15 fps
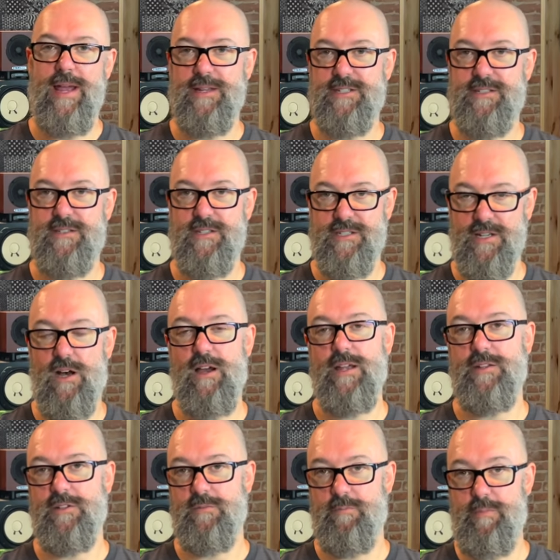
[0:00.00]
it's
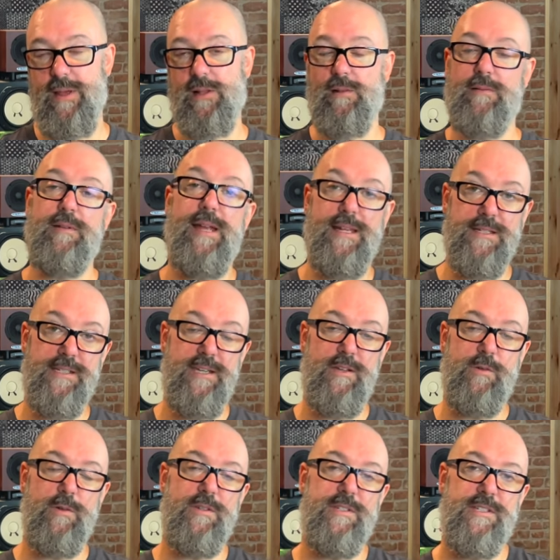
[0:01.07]
designed and built in
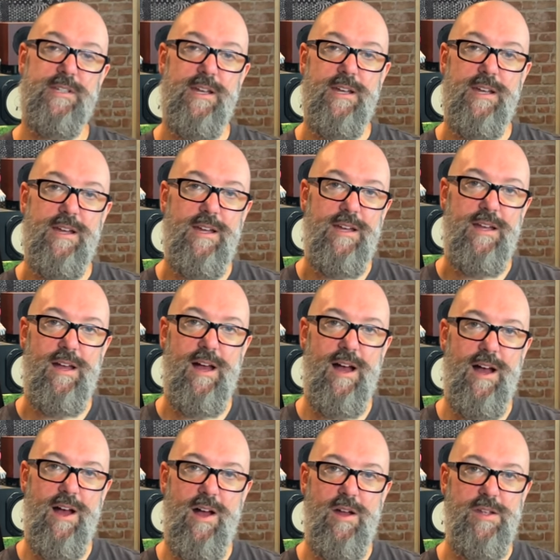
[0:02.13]
sequence,
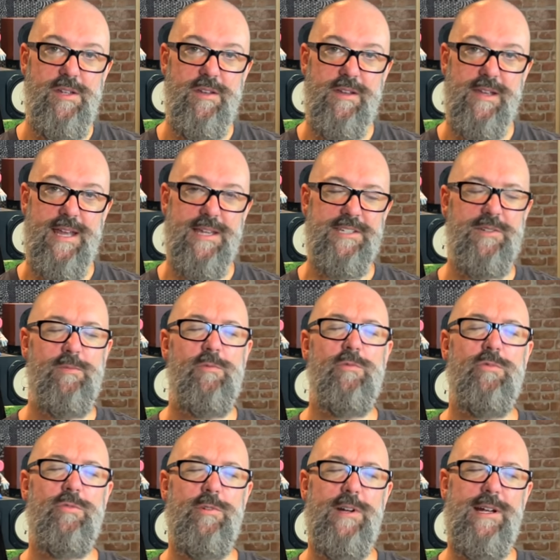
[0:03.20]
you can get
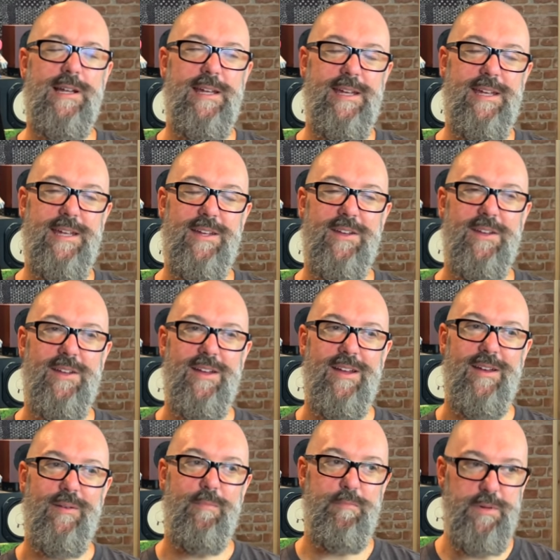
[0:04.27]
some really
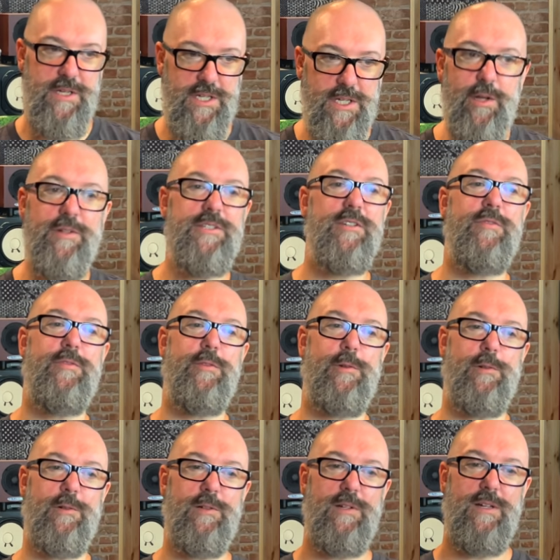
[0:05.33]

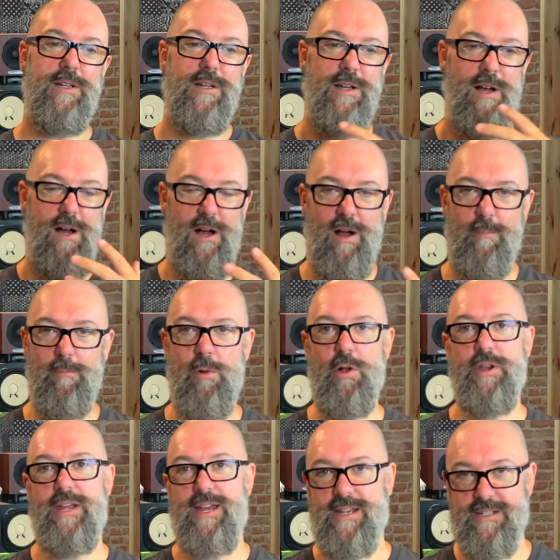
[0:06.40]
beautiful
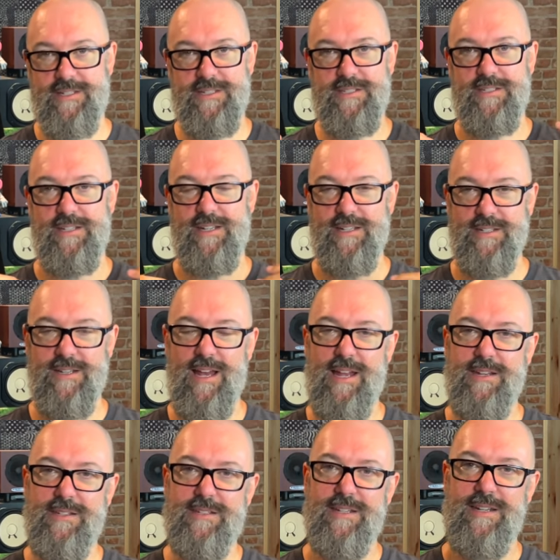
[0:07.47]
harmonics
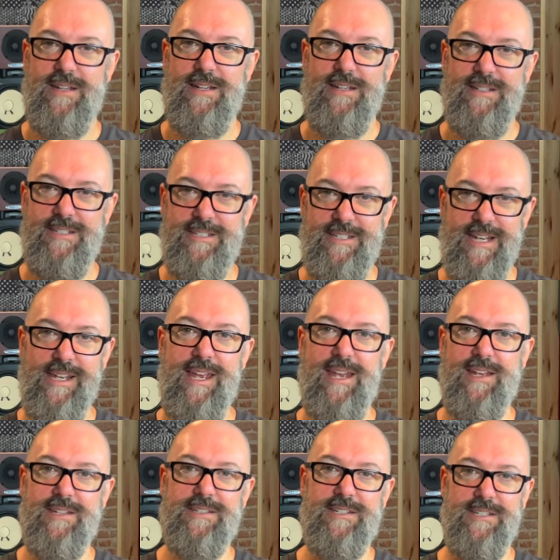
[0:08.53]
and
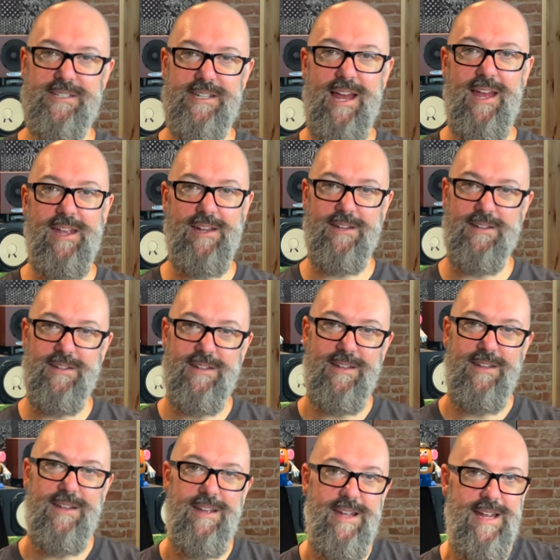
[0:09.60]
singing sustain
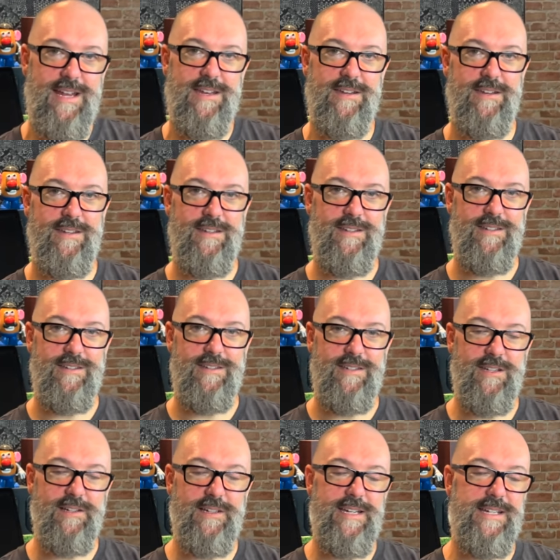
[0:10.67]
in
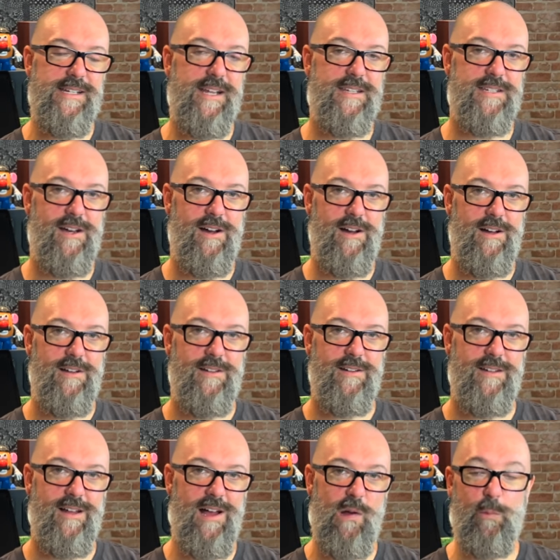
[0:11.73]
your lead guitar.
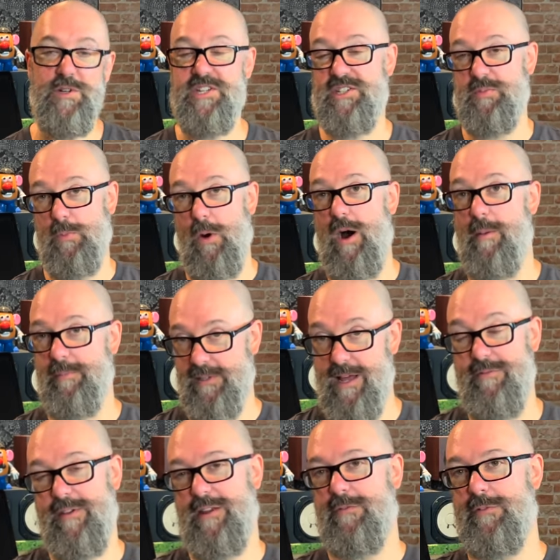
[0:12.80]
Which is what I'm
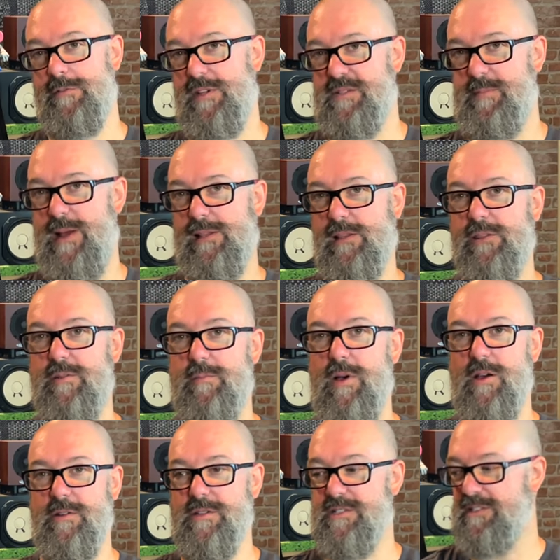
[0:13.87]
loving from this pedal the
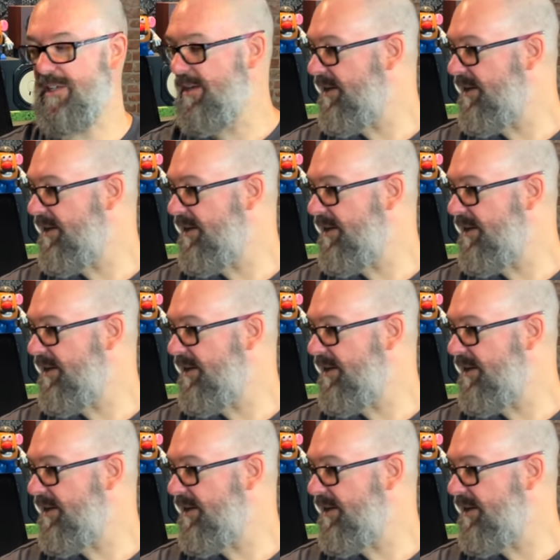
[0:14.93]
most.